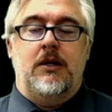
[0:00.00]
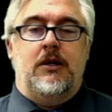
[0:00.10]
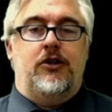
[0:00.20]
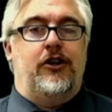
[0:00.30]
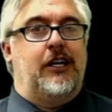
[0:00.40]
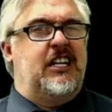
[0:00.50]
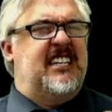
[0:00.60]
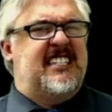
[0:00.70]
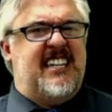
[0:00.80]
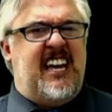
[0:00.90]
You're going to
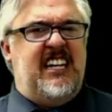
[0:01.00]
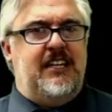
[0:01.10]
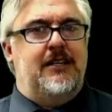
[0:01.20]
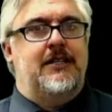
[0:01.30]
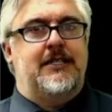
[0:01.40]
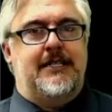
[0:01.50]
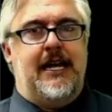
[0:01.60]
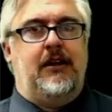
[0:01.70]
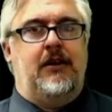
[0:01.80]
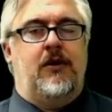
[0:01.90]
design it,
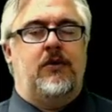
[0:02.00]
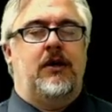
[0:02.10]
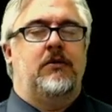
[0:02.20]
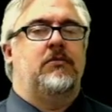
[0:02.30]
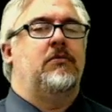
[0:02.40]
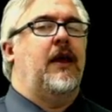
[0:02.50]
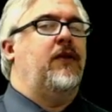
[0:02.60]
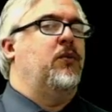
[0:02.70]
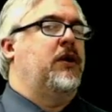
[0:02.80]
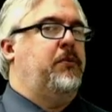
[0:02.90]
download it, and then
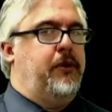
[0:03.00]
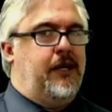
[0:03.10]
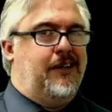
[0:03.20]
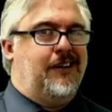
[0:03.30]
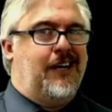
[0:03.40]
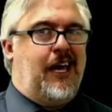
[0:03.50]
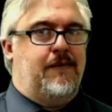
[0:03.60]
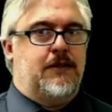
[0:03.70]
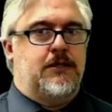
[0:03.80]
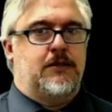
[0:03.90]
we're going to put it into
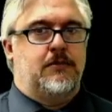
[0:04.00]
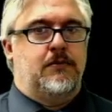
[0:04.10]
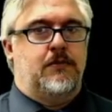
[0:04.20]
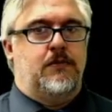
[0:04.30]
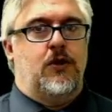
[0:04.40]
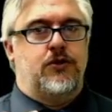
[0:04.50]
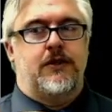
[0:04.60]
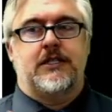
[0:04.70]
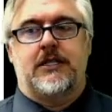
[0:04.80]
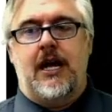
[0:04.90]
Canvas. Those are
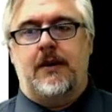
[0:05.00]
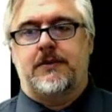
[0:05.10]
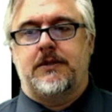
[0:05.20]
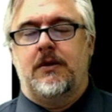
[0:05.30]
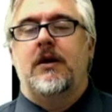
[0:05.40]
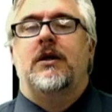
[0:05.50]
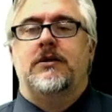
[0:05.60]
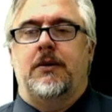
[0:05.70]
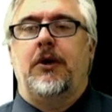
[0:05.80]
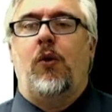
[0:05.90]
the steps.
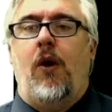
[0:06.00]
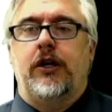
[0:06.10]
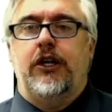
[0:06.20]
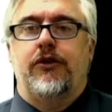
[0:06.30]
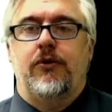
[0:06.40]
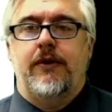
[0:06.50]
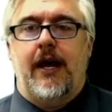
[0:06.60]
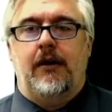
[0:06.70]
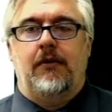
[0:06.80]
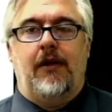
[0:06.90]
So I'm going to walk you through
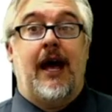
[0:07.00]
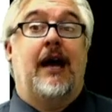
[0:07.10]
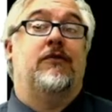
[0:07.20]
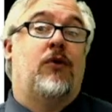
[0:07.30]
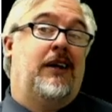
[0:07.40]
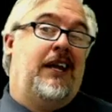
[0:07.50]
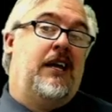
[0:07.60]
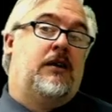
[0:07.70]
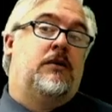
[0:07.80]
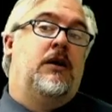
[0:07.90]
that live right
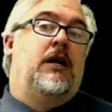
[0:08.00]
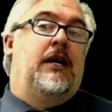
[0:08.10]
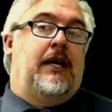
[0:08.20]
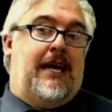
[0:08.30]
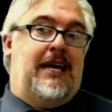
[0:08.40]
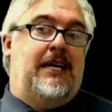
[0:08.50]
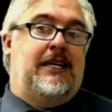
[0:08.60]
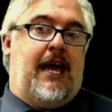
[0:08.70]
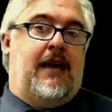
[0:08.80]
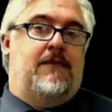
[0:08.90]
now in
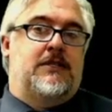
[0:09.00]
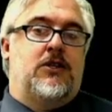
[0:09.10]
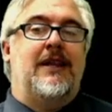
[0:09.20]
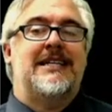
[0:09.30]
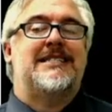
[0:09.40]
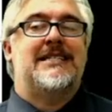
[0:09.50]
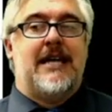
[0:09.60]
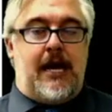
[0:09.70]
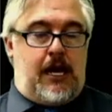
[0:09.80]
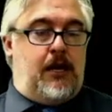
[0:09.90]
Canvas. So let's
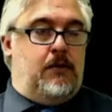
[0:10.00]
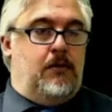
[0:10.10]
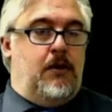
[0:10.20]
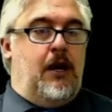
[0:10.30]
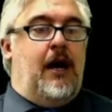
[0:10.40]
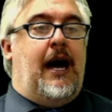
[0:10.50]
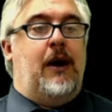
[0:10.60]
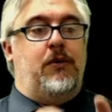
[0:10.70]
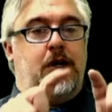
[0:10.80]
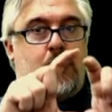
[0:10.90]
say I
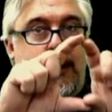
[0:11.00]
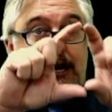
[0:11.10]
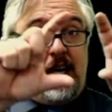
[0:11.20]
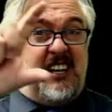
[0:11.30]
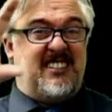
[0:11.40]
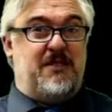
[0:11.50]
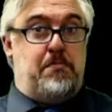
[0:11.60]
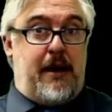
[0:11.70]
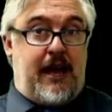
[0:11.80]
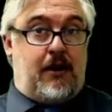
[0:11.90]
want to create a custom
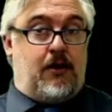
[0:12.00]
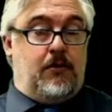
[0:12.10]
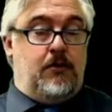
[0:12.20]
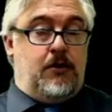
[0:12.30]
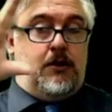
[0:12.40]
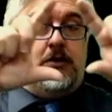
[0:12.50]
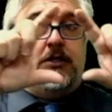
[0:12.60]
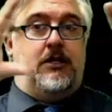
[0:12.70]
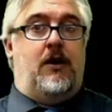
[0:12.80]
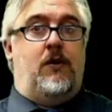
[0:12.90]
banner to
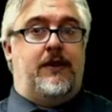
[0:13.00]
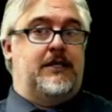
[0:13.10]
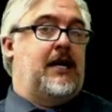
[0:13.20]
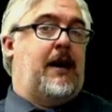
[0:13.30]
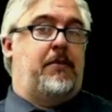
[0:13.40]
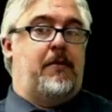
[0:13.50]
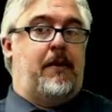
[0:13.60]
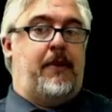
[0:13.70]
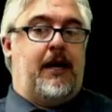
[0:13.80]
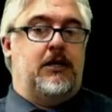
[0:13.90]
go at the top of my
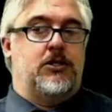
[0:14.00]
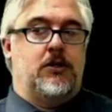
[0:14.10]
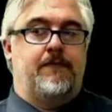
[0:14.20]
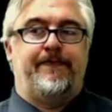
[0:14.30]
page.